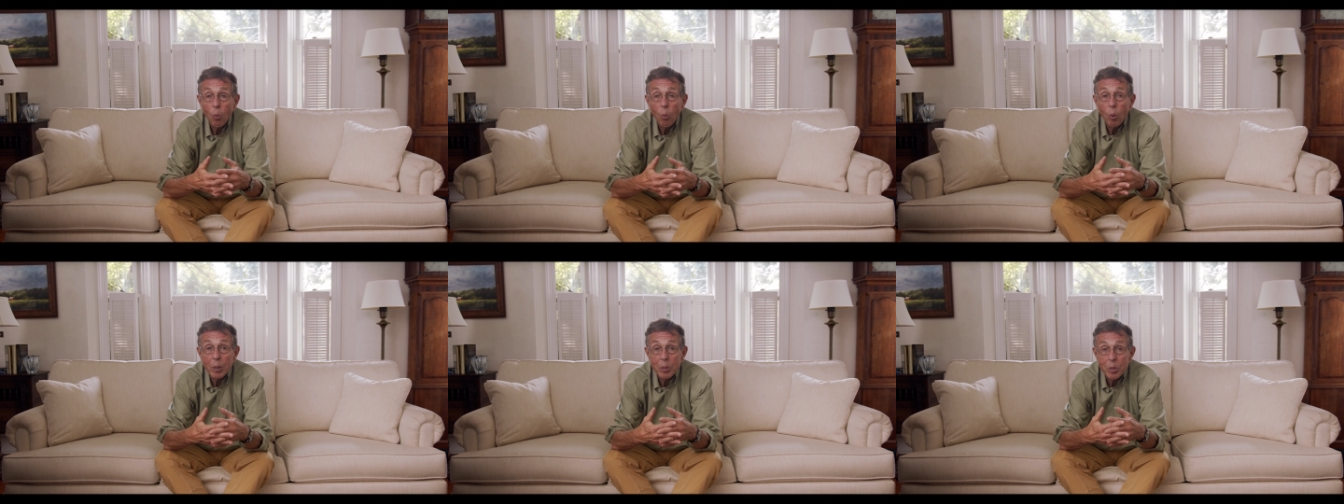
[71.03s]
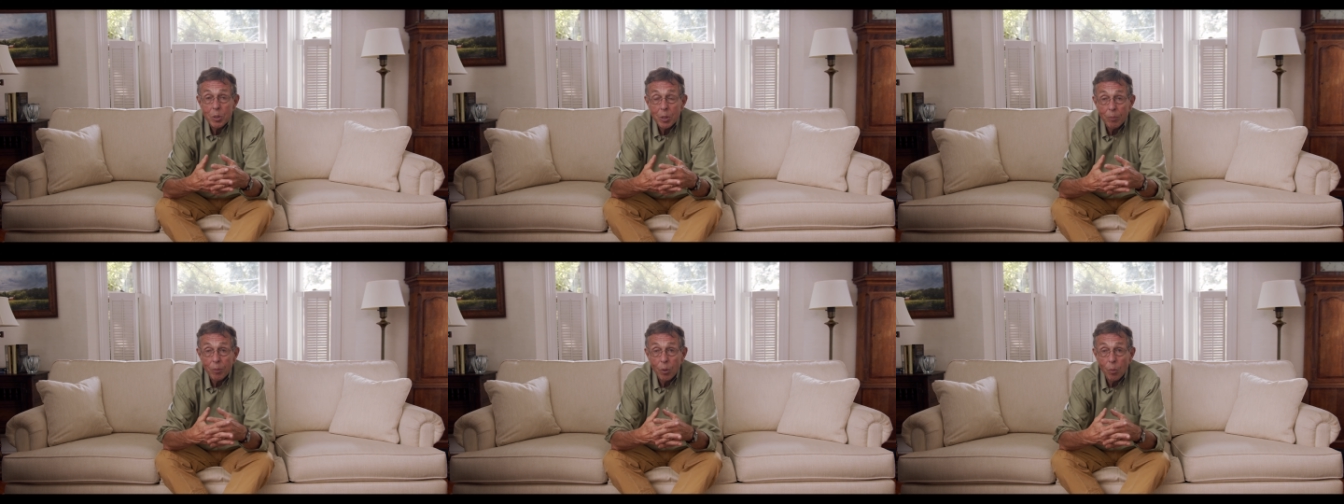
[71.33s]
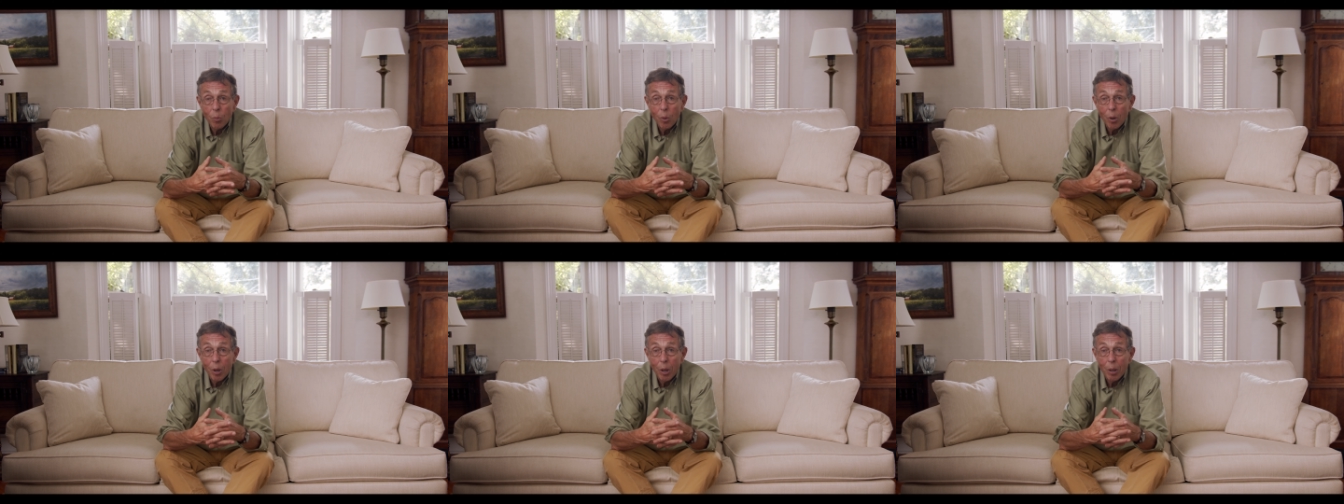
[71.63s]
What
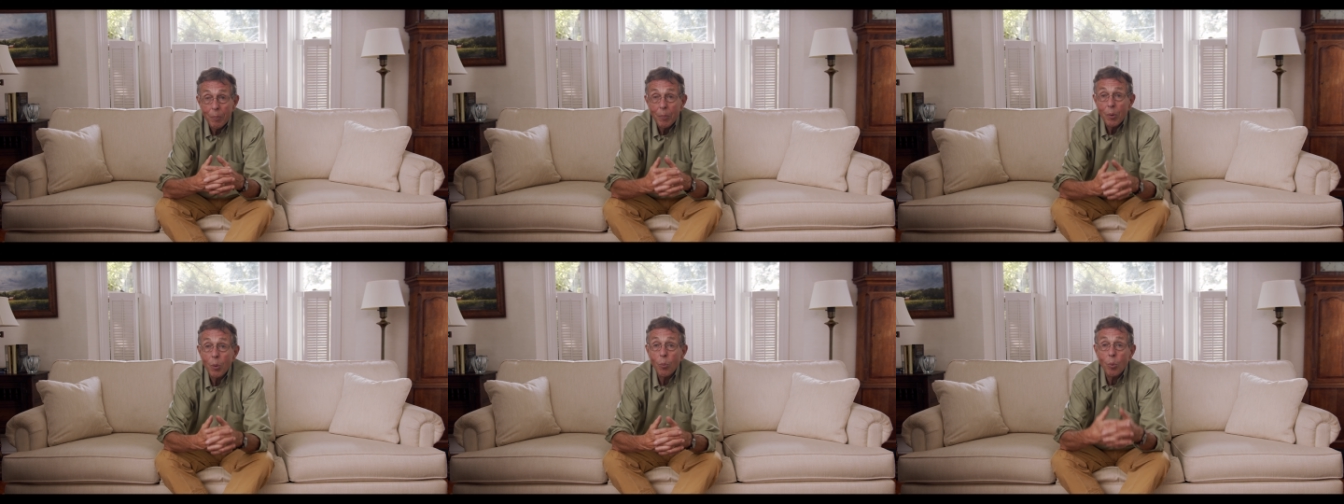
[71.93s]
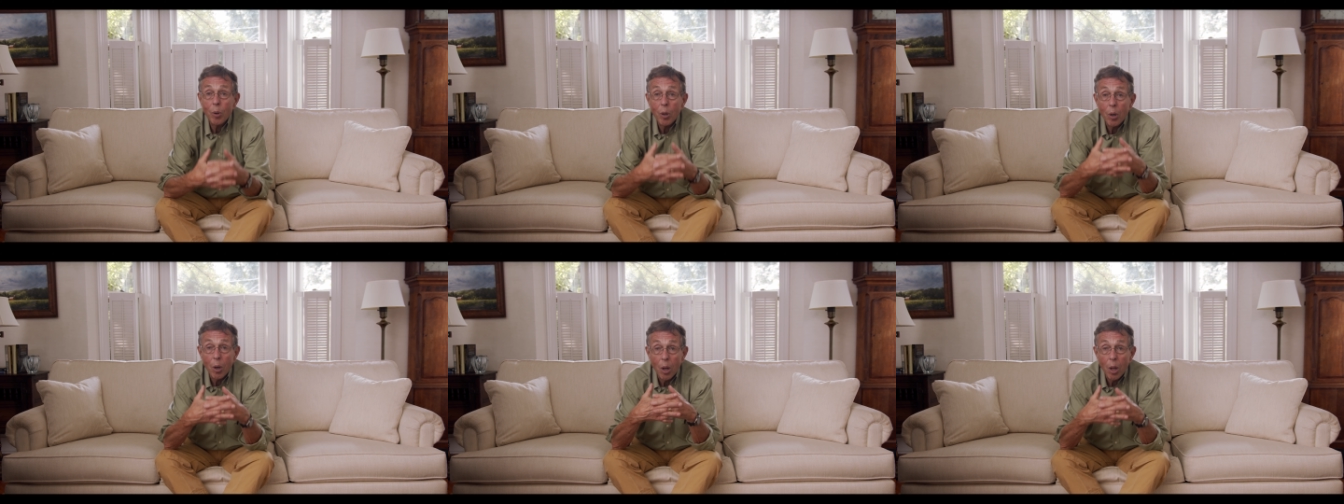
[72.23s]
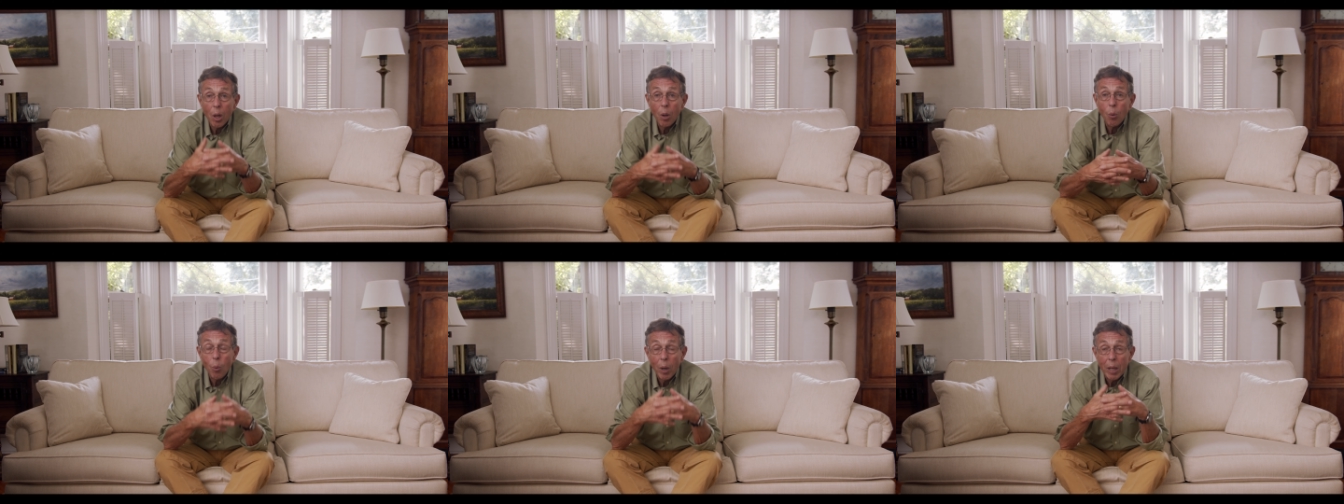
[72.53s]
civil war? We're
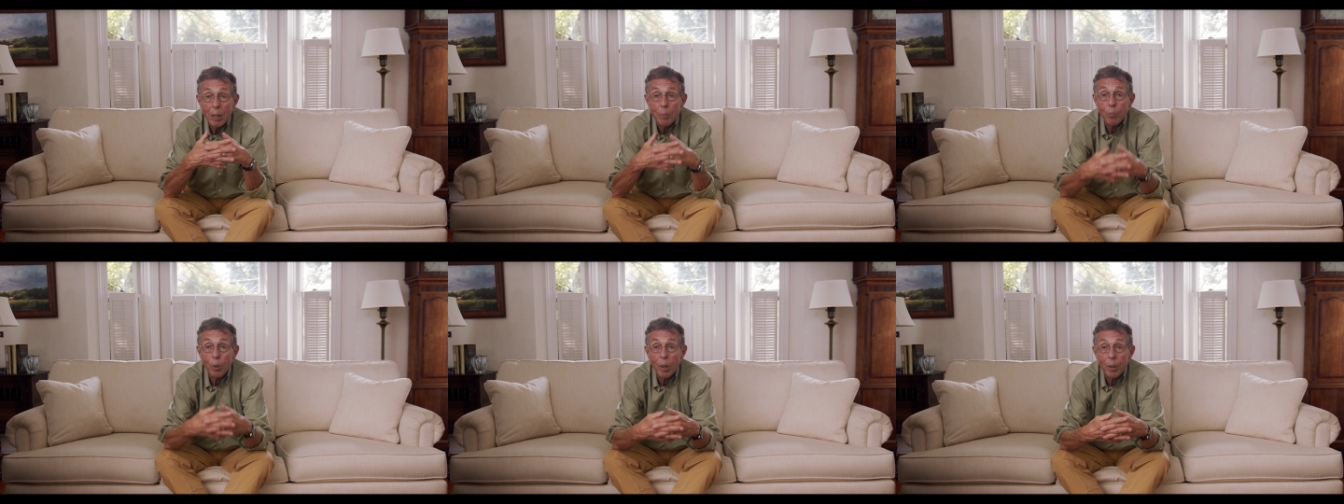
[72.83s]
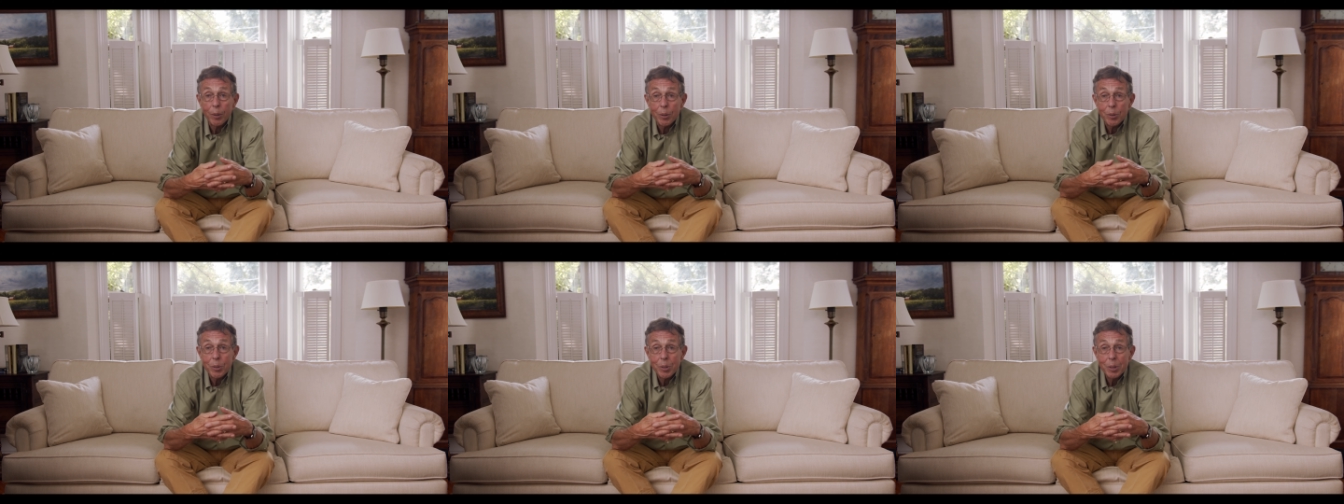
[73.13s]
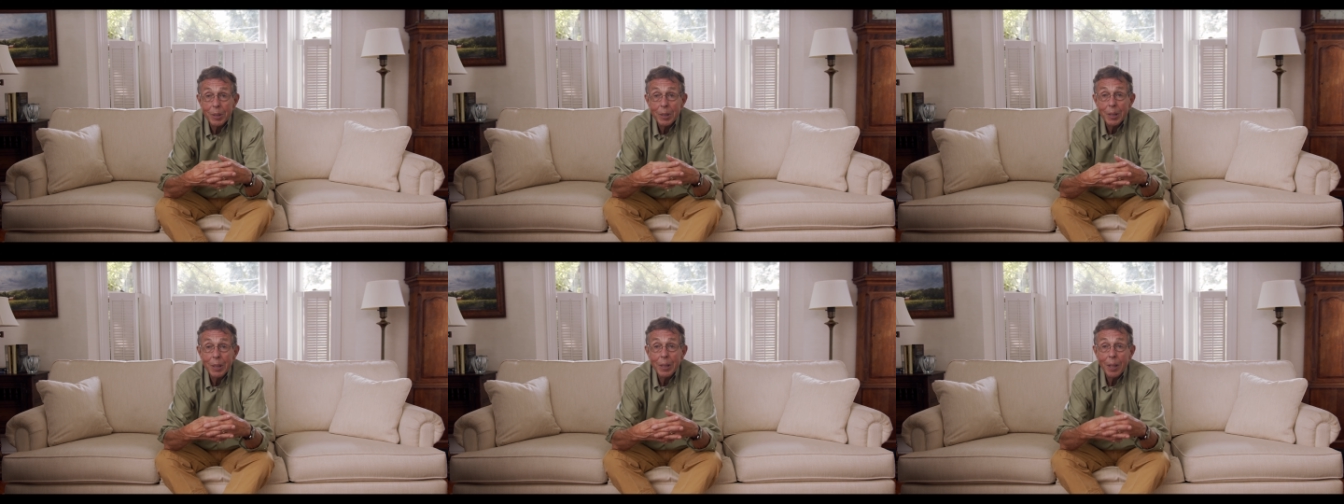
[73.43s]
all white
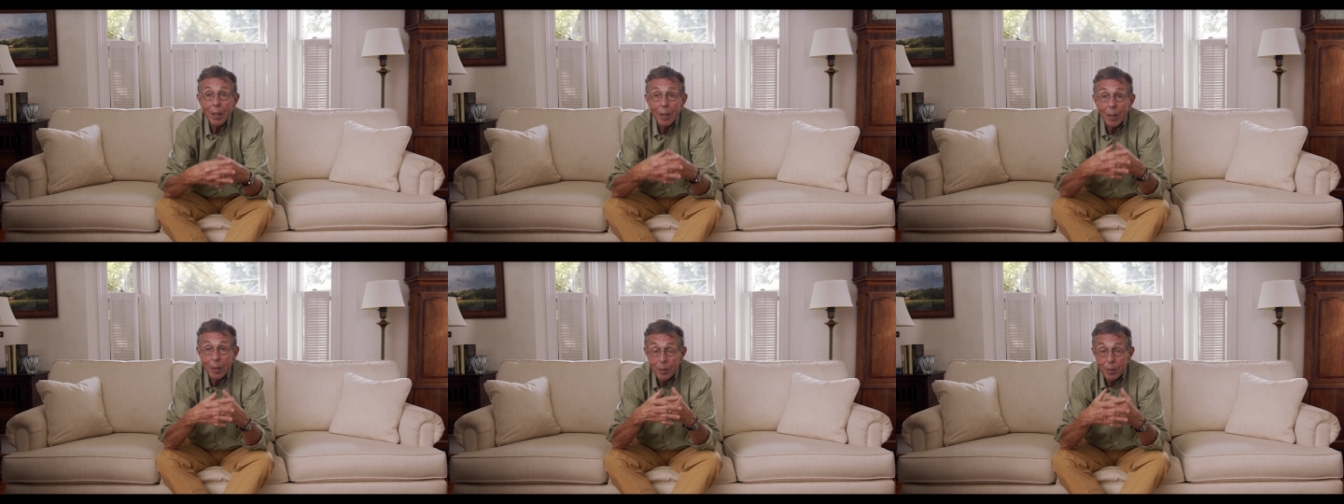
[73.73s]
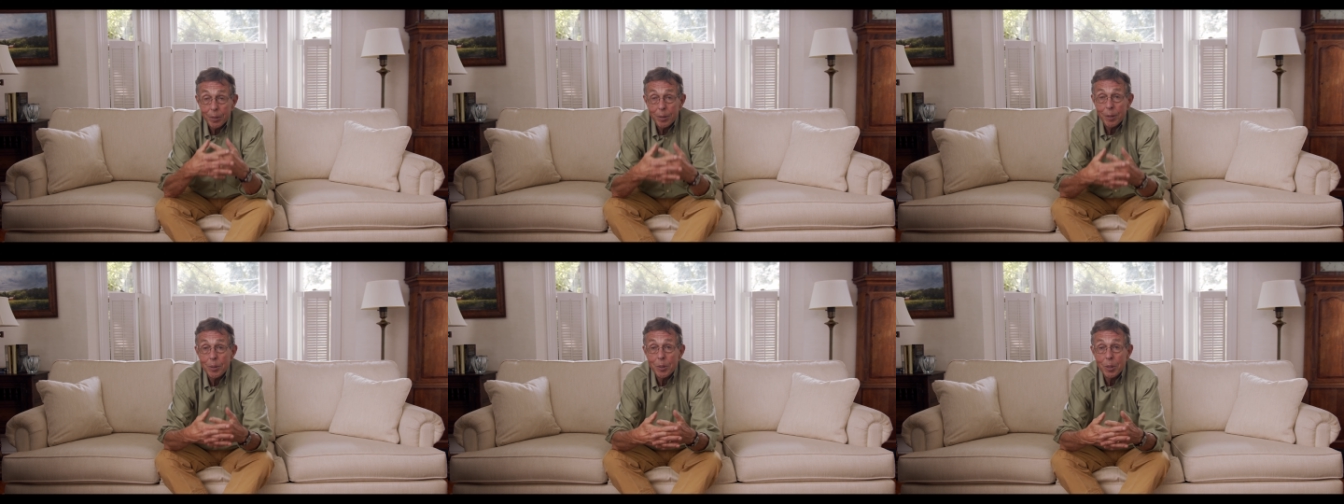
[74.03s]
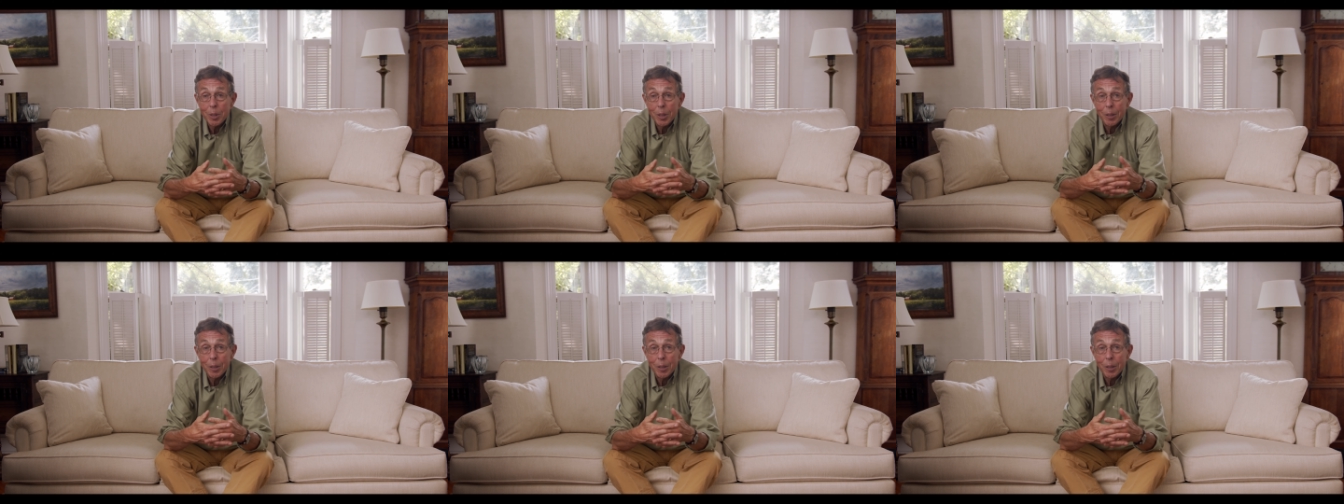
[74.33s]
brothers under the